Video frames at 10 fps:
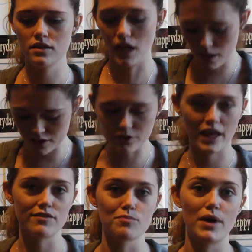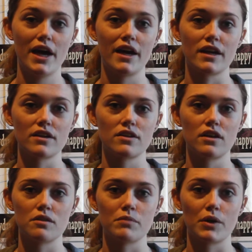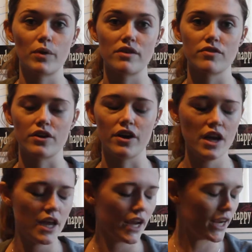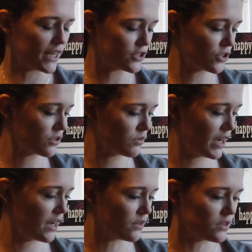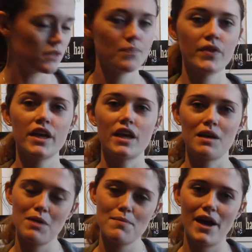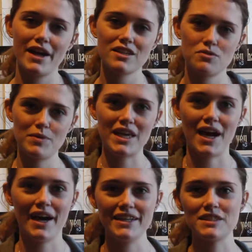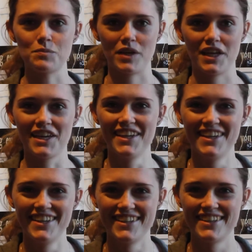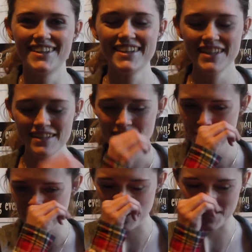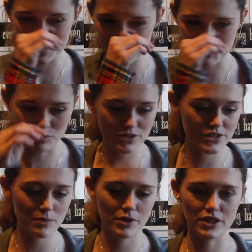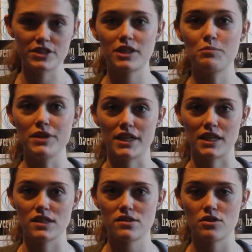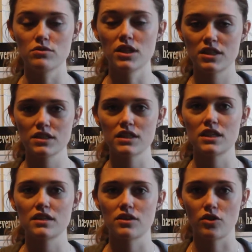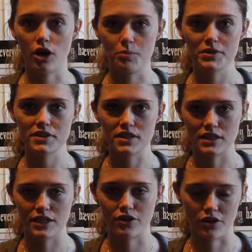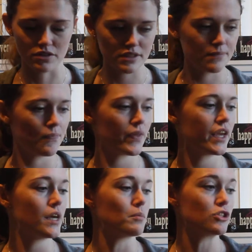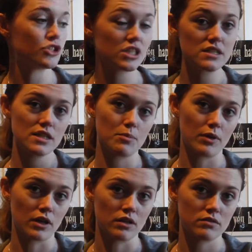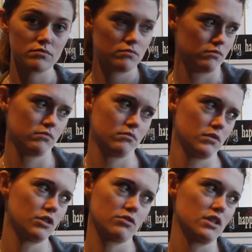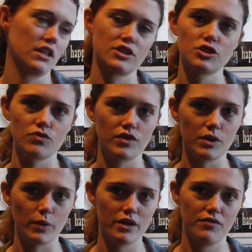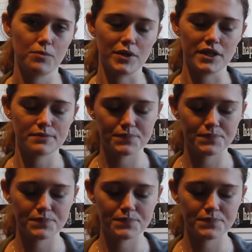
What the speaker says: I don't have a bag on my wafer, and I turn around, and my bag is behind me. And we're sleeping on a ton of blankets, so luckily the carpet didn't get hurt. But she's sleeping literally like 2 feet away from me.